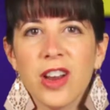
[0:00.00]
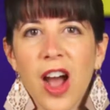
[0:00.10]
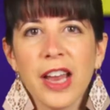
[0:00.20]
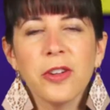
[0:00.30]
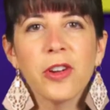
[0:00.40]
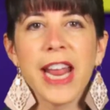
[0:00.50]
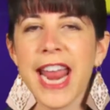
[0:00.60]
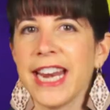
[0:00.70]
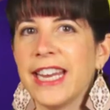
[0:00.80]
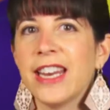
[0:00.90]
God
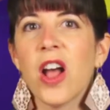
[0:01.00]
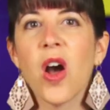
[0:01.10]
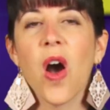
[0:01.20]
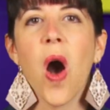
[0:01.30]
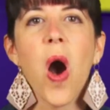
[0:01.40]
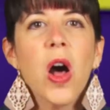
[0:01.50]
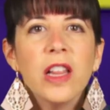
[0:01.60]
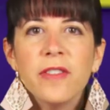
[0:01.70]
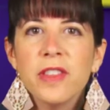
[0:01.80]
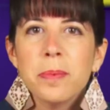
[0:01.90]
created
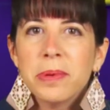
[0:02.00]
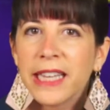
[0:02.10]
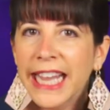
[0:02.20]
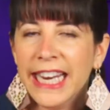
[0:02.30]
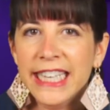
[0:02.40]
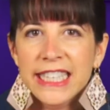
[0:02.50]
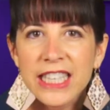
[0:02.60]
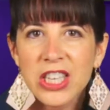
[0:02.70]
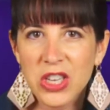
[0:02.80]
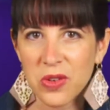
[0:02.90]
all of the planets
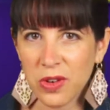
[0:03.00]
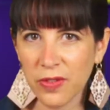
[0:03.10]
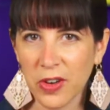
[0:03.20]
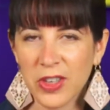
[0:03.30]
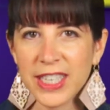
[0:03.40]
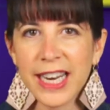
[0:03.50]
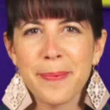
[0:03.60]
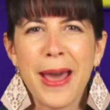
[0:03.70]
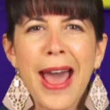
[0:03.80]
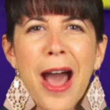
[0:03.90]
in the universe and
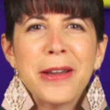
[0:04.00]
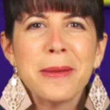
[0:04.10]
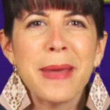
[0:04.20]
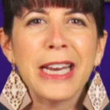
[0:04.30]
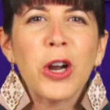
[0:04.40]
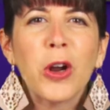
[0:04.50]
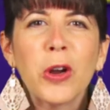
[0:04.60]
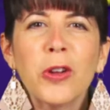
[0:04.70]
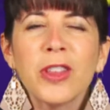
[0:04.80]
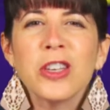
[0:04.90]
about how He made
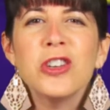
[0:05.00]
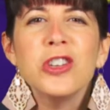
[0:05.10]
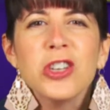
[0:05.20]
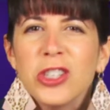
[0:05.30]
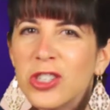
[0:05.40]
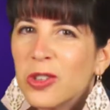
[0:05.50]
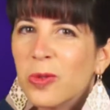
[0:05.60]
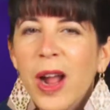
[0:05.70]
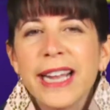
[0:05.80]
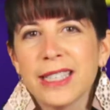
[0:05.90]
Earth in just the
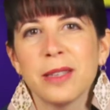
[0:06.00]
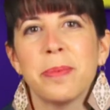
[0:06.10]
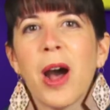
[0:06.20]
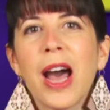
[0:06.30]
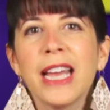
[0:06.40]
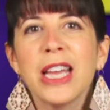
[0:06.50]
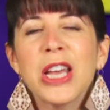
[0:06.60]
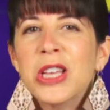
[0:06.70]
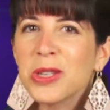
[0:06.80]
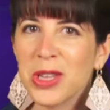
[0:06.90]
right spot
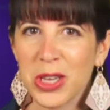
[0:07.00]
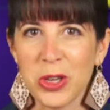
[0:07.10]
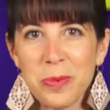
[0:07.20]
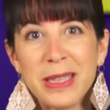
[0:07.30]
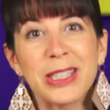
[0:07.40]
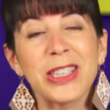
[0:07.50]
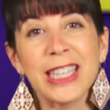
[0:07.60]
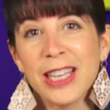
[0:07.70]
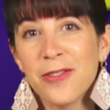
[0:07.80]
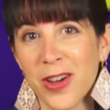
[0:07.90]
so that humans
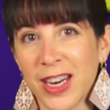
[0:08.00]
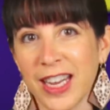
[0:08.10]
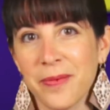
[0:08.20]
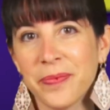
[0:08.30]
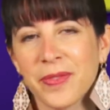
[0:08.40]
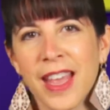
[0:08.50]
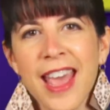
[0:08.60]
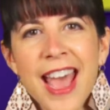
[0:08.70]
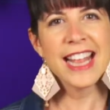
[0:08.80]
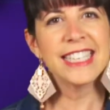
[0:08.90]
could live on it.
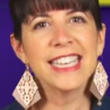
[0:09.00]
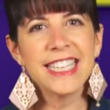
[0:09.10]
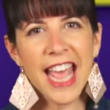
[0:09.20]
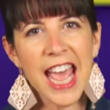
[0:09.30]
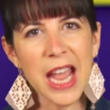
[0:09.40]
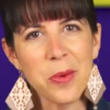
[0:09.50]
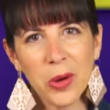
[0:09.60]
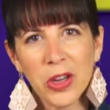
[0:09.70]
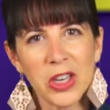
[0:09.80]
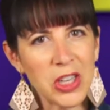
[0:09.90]
And today
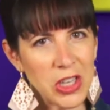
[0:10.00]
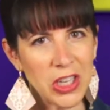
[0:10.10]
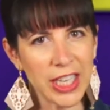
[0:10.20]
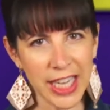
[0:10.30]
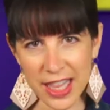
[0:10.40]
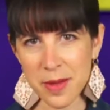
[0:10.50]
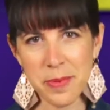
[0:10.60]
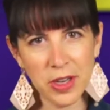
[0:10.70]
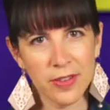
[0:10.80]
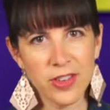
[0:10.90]
we're going to look in the
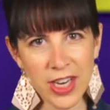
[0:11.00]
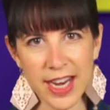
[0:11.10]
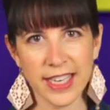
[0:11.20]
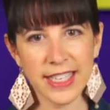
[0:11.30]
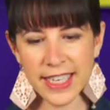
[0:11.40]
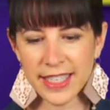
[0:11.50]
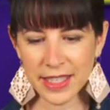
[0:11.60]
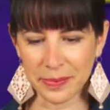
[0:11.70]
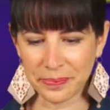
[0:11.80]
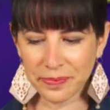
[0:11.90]
book of
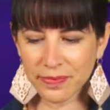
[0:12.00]
Genesis